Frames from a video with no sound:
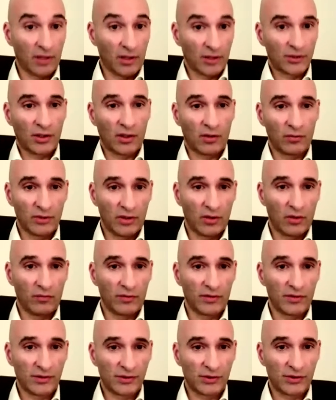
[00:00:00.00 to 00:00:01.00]
Not only
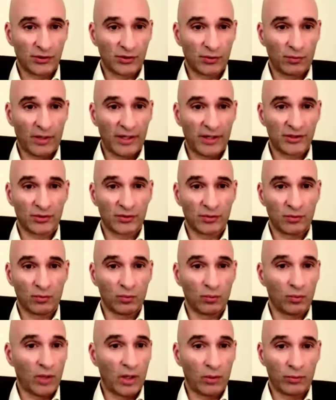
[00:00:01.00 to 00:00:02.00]
over the
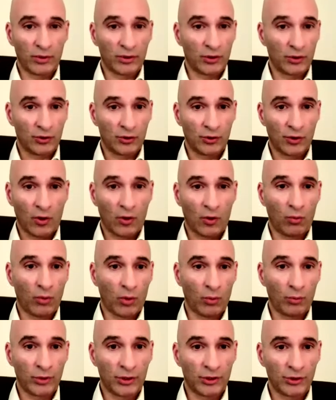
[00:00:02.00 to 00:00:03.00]
situation, where we could go,
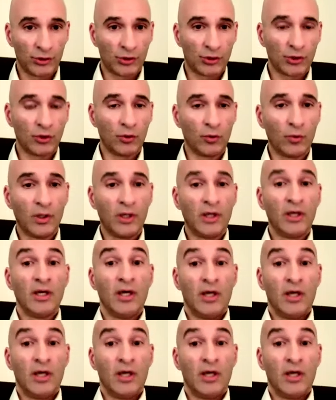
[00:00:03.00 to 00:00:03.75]
what we could do,